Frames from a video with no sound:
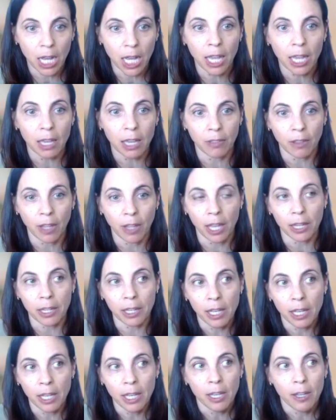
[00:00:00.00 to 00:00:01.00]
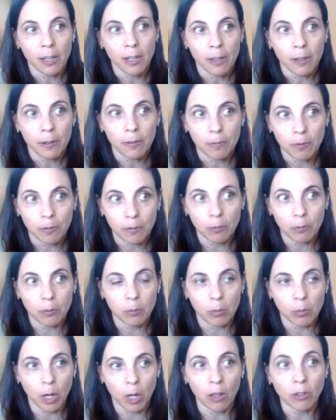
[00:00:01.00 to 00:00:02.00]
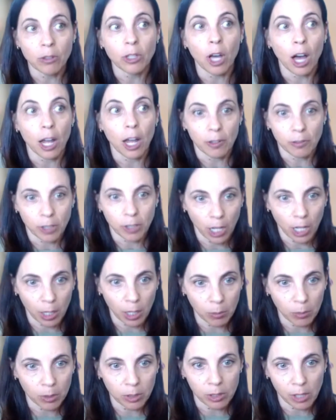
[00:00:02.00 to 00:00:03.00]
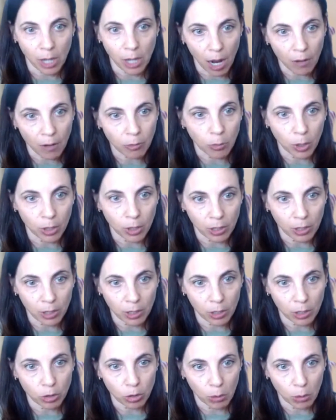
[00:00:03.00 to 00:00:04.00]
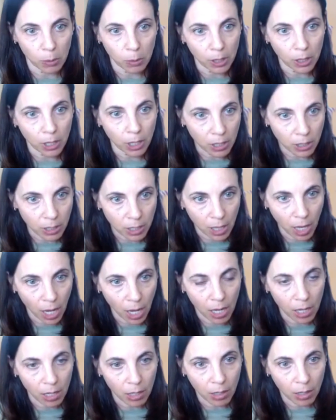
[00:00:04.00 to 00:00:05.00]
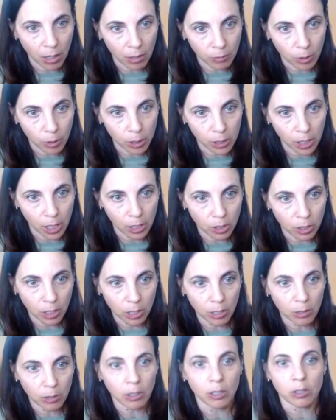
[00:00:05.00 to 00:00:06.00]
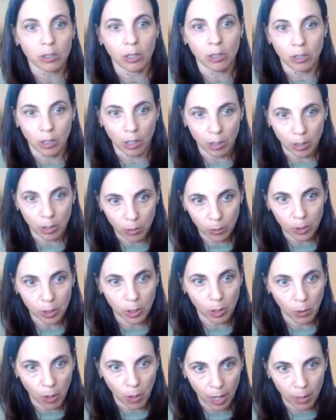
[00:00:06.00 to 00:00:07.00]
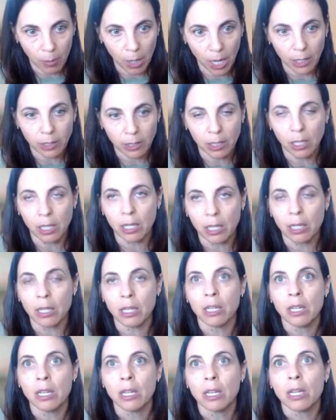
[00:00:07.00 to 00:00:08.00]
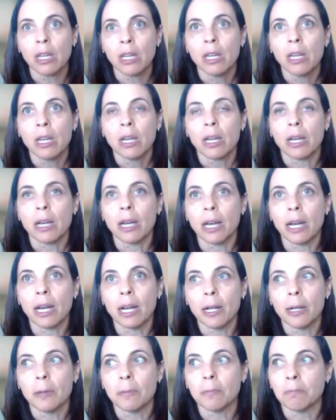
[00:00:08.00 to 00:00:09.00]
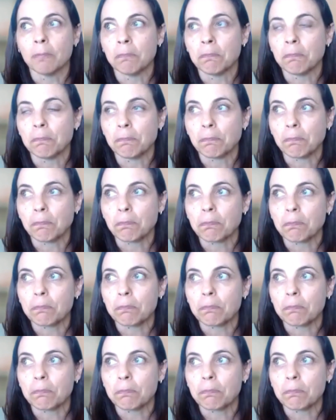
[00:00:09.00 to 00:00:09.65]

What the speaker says: and I, and like a lot of times staff wasn't contributing to that conversation because our daughter was so high masking. Um,